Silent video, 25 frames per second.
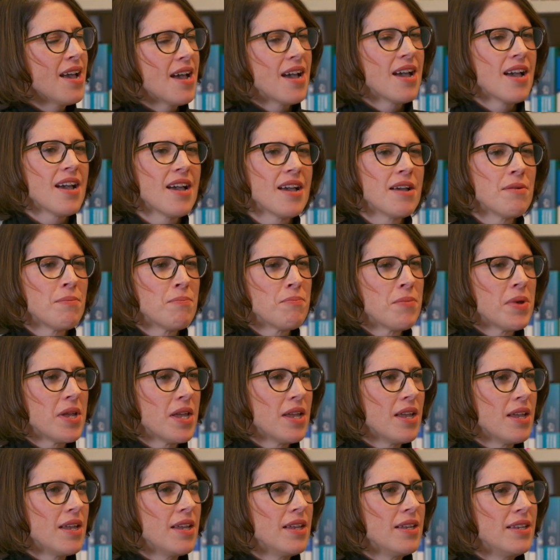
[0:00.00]
um,
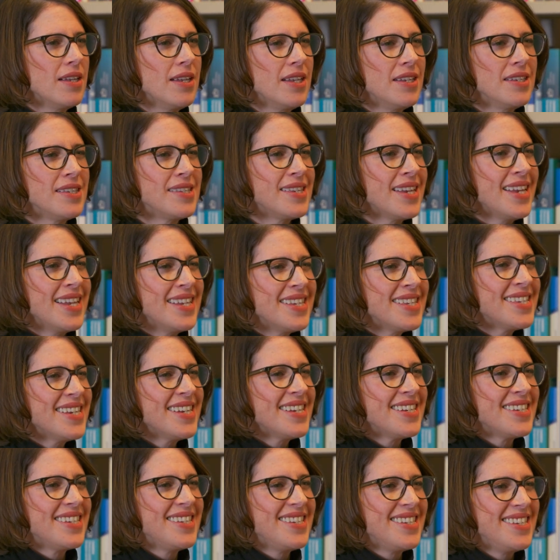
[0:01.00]
is, is
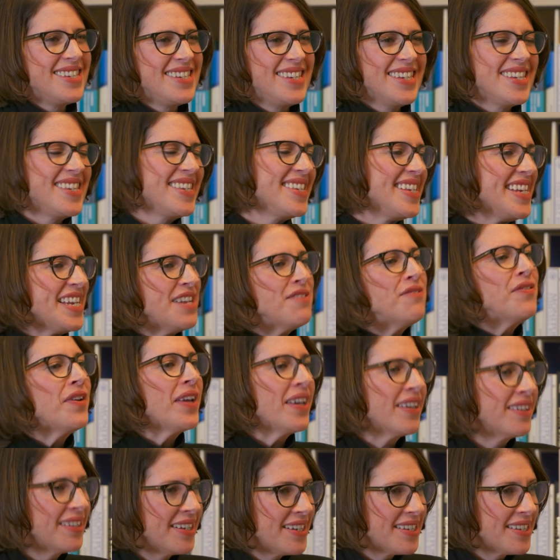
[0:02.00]
it deceiving?